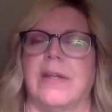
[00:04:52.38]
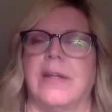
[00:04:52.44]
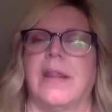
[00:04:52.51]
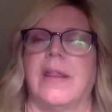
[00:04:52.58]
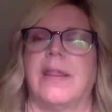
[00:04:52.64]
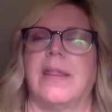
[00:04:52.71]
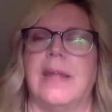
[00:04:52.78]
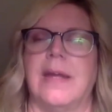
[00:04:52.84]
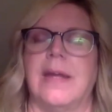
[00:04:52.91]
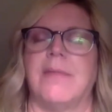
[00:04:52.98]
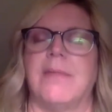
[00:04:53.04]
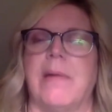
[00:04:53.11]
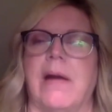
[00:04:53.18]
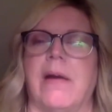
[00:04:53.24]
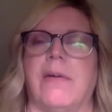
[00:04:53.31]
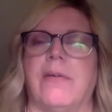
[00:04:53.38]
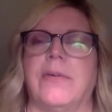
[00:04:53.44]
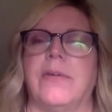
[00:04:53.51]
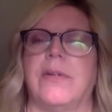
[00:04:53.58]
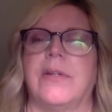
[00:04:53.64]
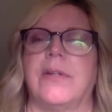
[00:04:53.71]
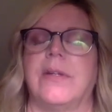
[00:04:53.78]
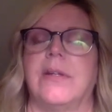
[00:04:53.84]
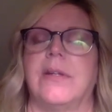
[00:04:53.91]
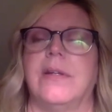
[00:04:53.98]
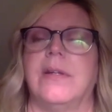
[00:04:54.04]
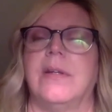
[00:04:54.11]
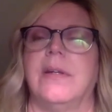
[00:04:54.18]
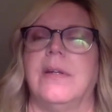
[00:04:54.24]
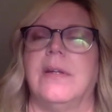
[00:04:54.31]
think about
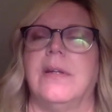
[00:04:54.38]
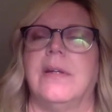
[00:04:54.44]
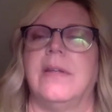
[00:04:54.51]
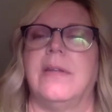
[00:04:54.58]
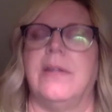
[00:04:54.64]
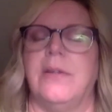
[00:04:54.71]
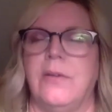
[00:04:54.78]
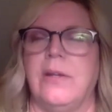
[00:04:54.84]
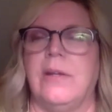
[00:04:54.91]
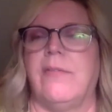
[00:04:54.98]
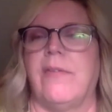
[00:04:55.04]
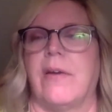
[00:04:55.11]
the Younique